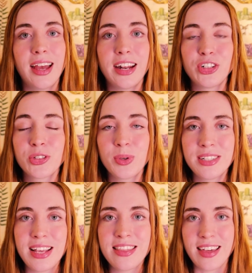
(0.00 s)
And I just want
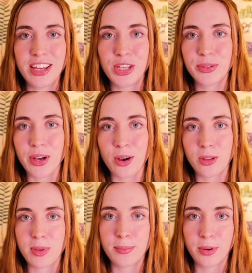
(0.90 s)
to say thank you to all
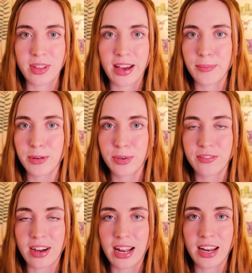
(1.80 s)
the people that have been
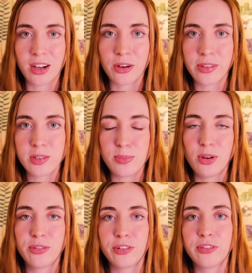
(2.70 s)
providing all this
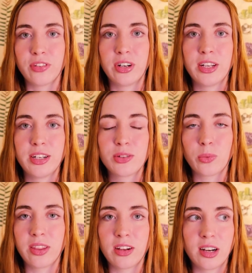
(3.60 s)
beautiful footage,
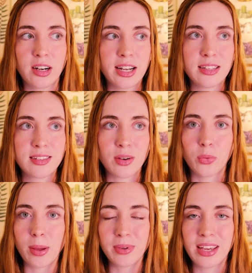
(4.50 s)
whether it's a
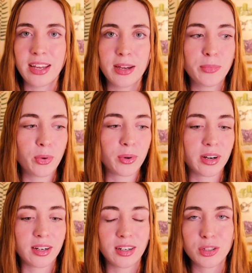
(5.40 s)
webcam
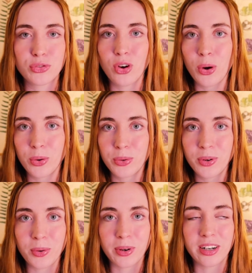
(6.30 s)
or a drone
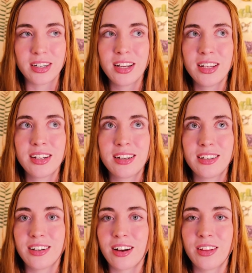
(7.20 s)
or
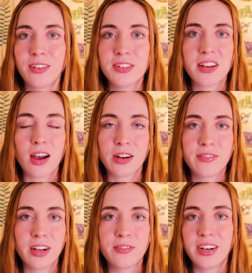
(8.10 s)
your other
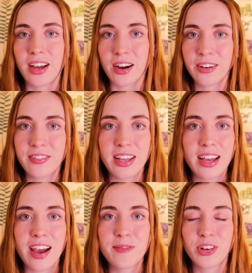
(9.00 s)
photography or
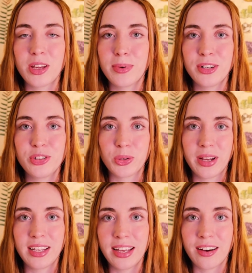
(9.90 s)
videography. I've really been
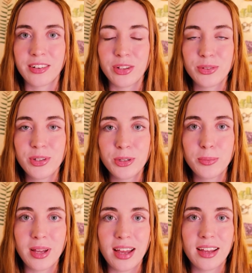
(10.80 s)
enjoying it on
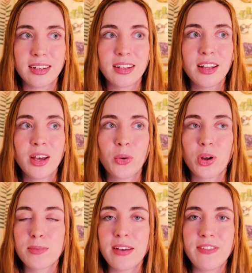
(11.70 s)
YouTube and
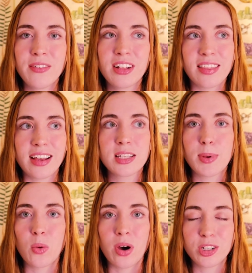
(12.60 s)
one of my favorite things
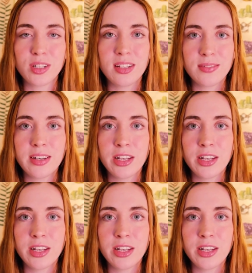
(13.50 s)
about watching these